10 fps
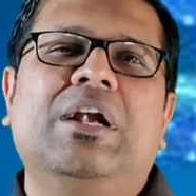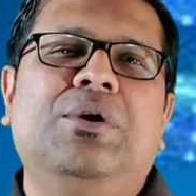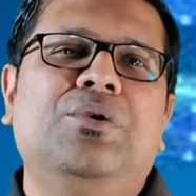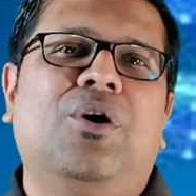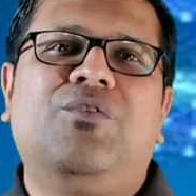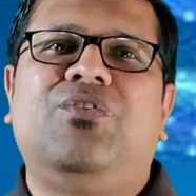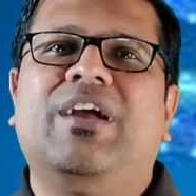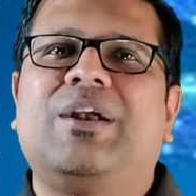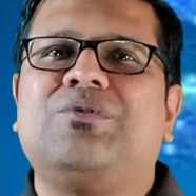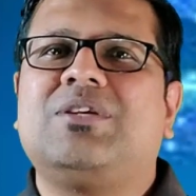Do not
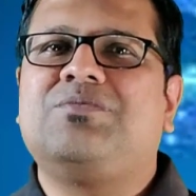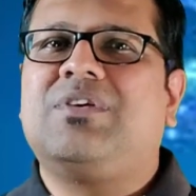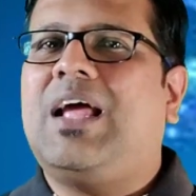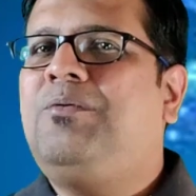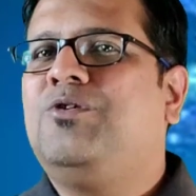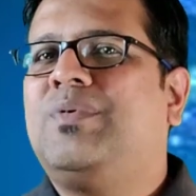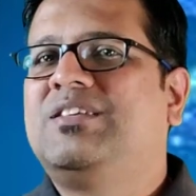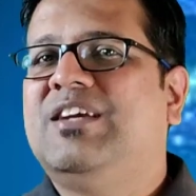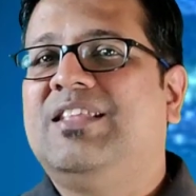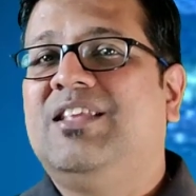forget to subscribe to my
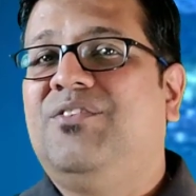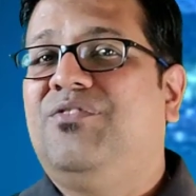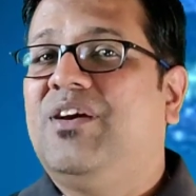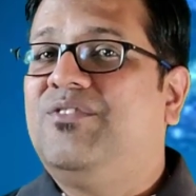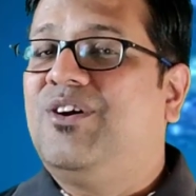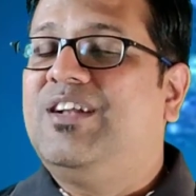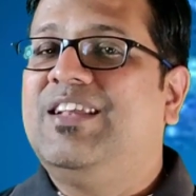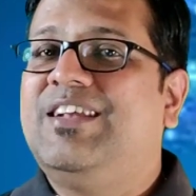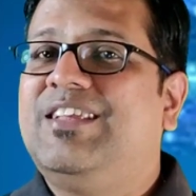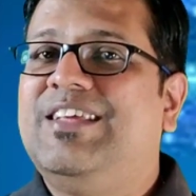channel if you have not
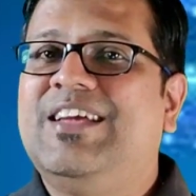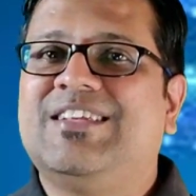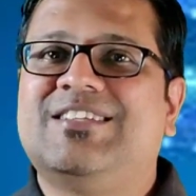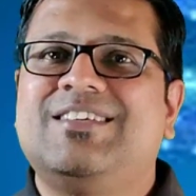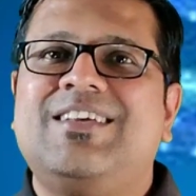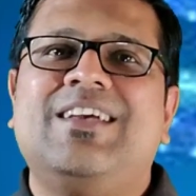done it yet.